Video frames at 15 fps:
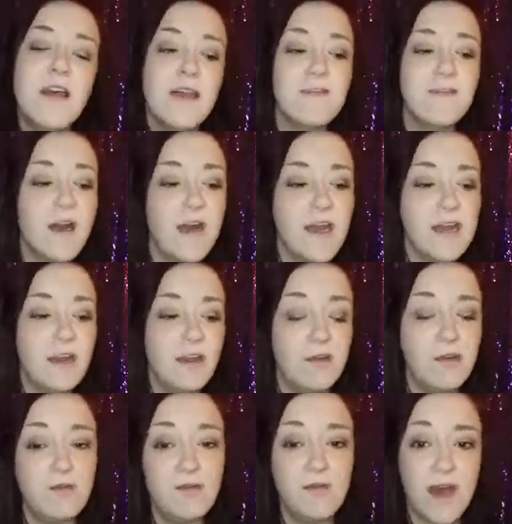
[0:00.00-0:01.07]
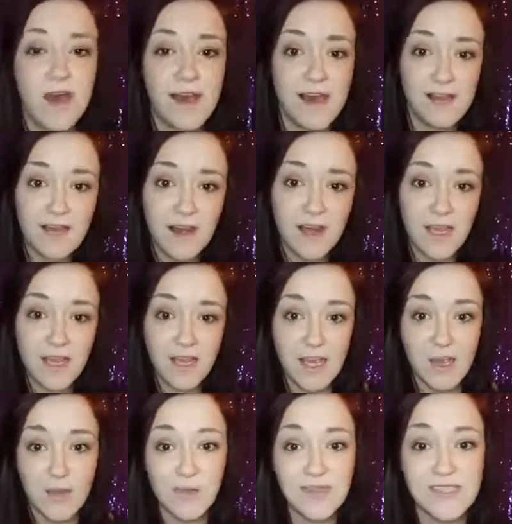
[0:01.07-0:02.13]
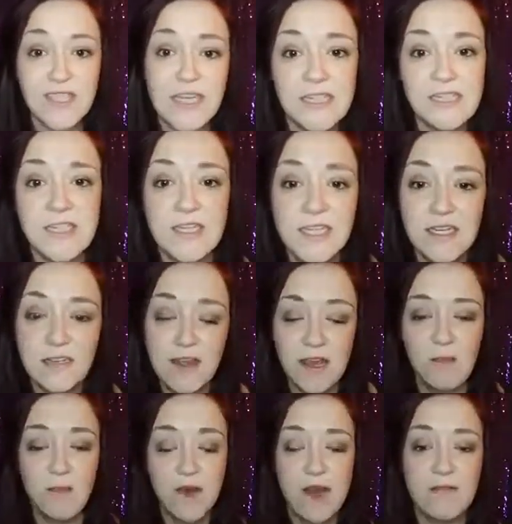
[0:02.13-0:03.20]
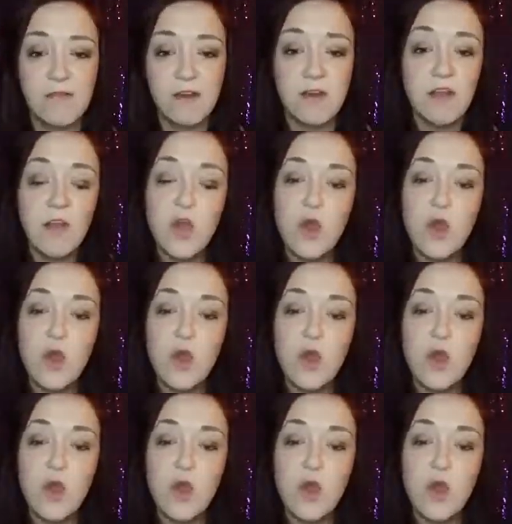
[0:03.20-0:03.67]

if I knew that, like, it was easy, like, whatever,